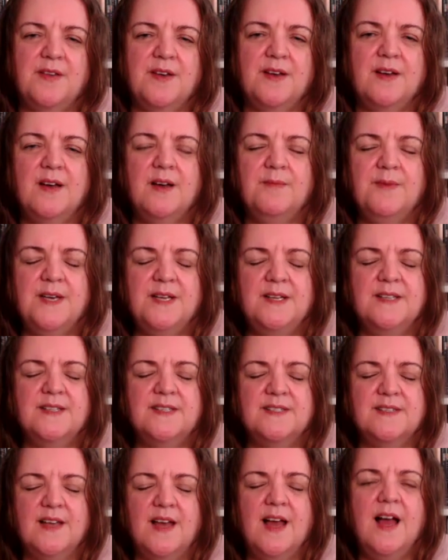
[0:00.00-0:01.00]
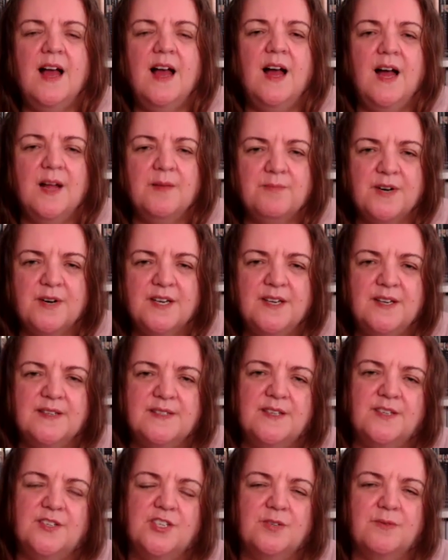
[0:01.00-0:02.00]
I mean, it's a heartbreaking
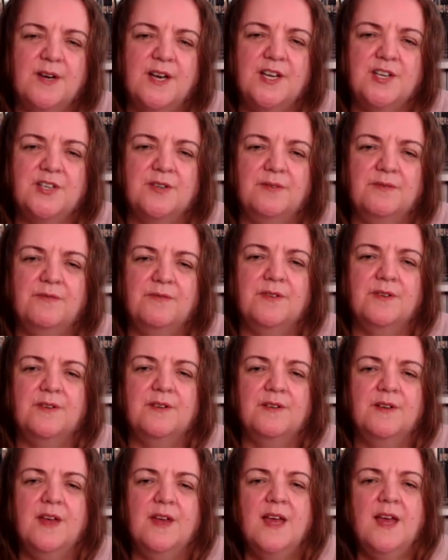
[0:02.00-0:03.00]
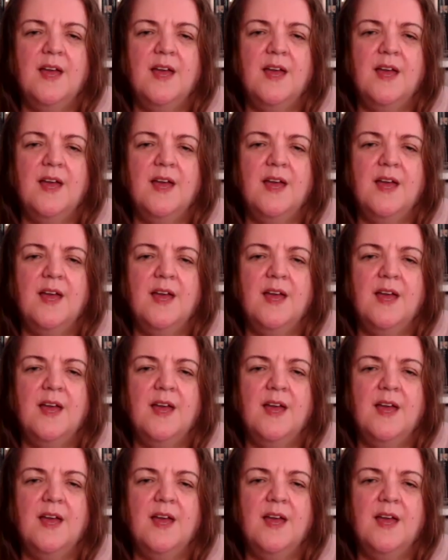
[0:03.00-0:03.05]
situation for